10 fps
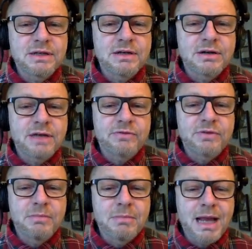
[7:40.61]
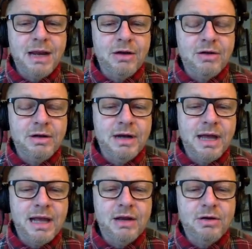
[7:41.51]
You don't have to malloc and
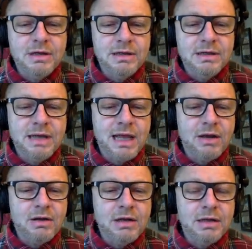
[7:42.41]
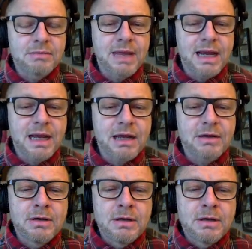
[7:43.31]
alloc and dalloc and malloc.